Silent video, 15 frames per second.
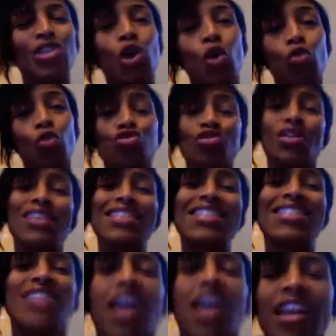told y'all
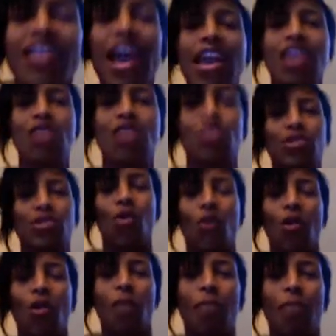Sunday he was
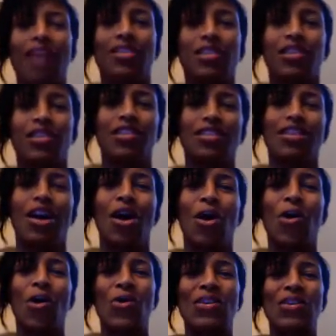going back to the
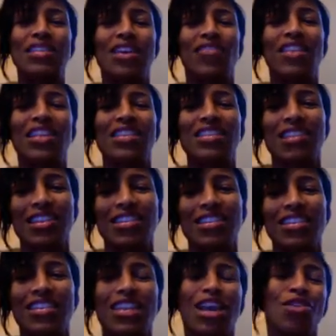doggone
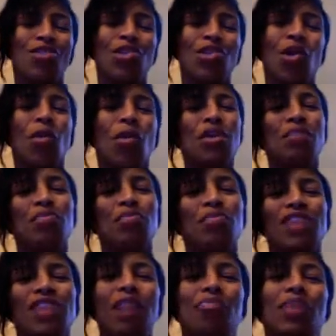76ers. You know, people
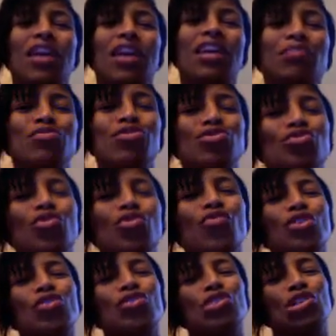started picking up the
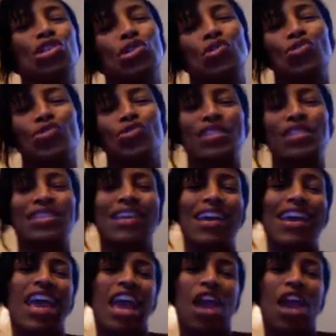story on
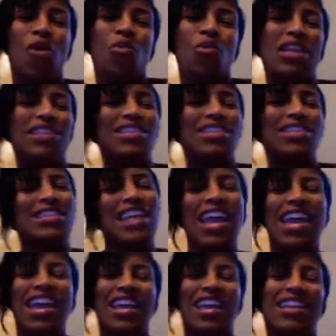Tuesday and
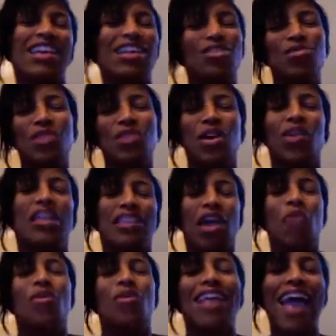Wednesday. And then, you know,
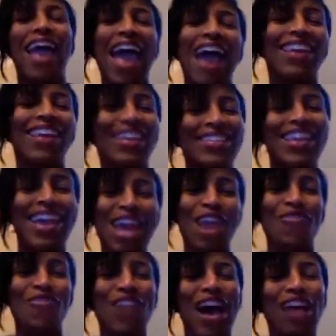they wanted to act like they
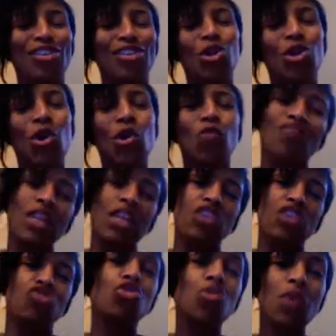gave y'all the scoop.
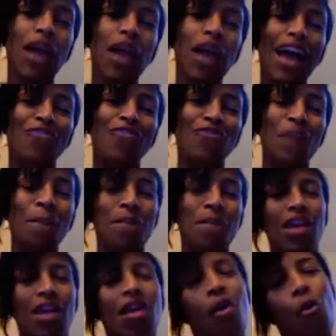You got it from
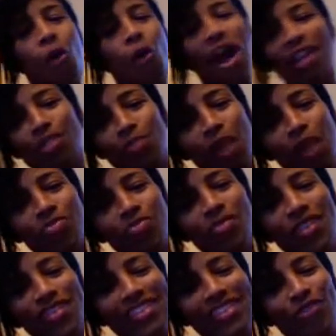me. Watch my
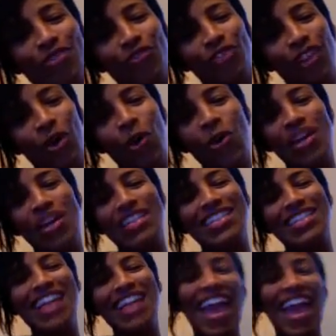boy on the court
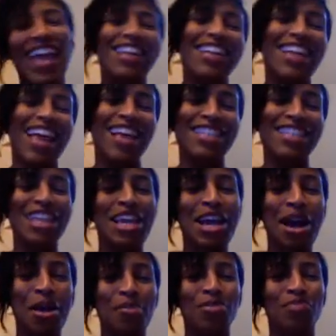tonight as he
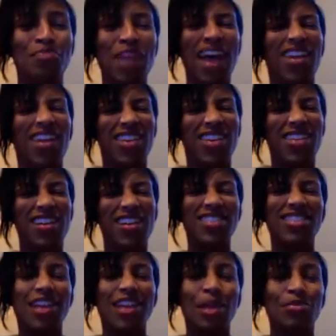comes back. And y'all
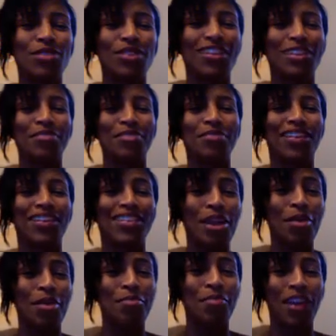stop talking about
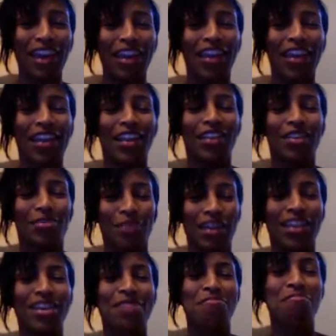that man
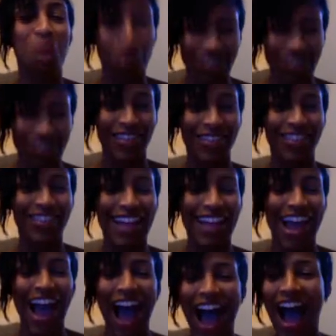being emotional.
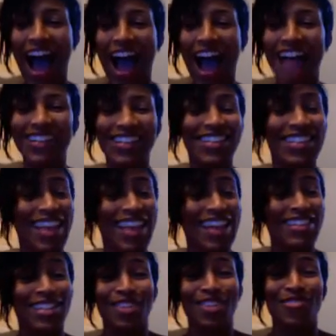I
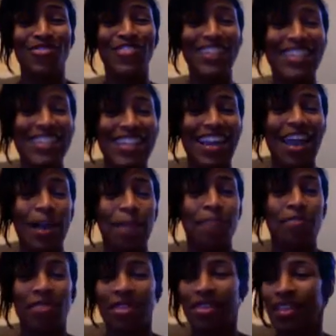that's it for today.
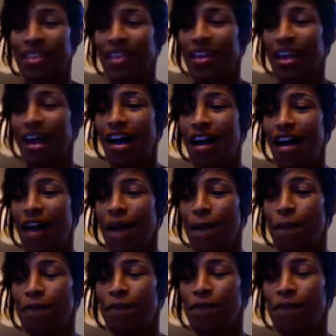
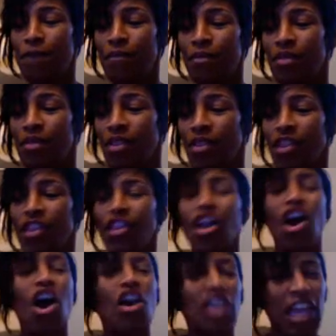Um,
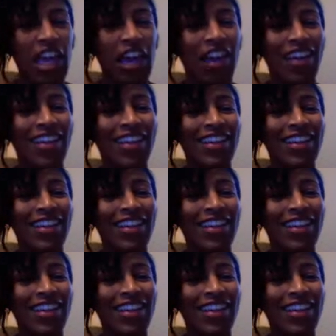oh, yeah.